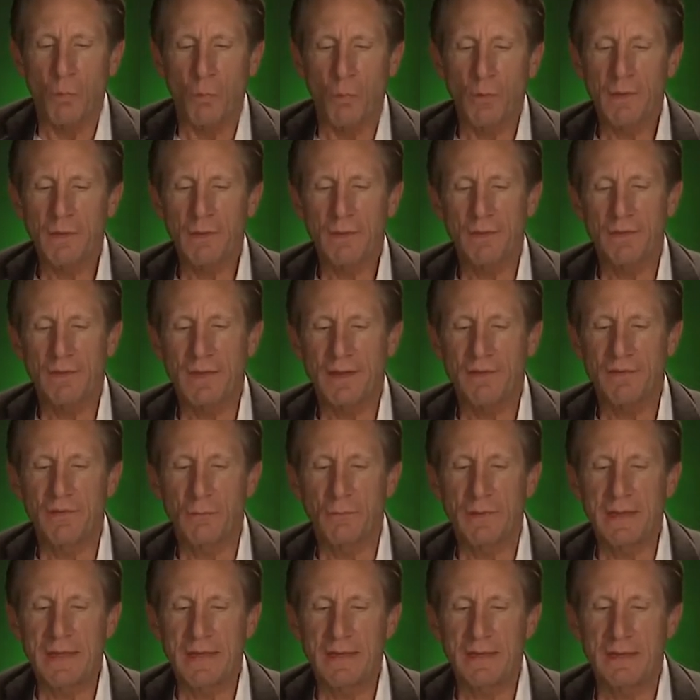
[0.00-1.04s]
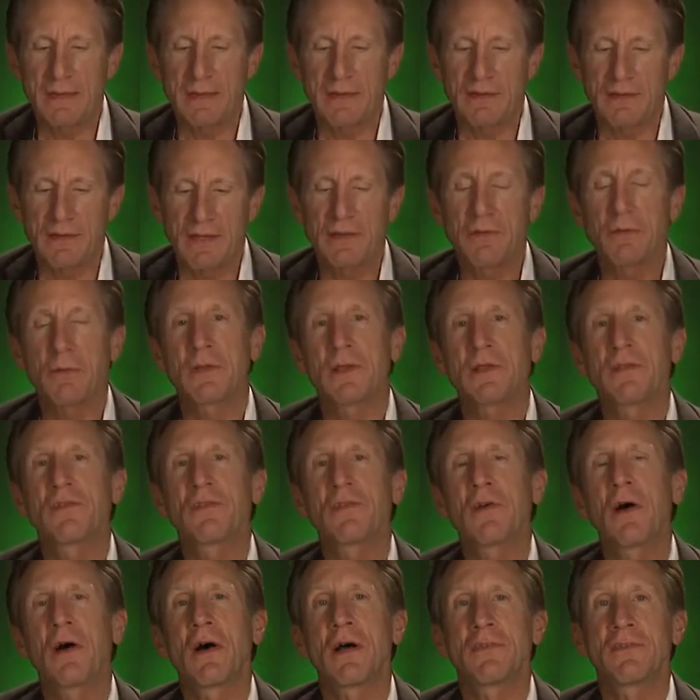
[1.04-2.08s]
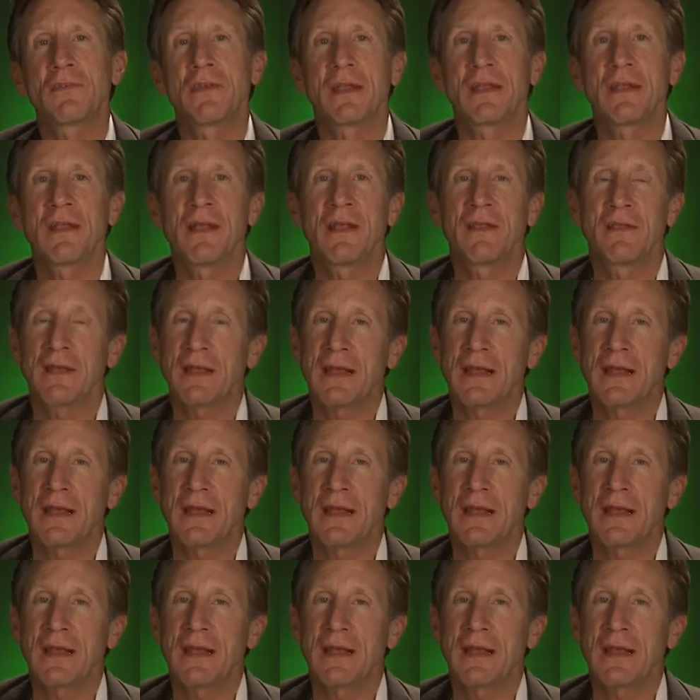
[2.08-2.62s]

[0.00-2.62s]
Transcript: One of the things that we continually saw is that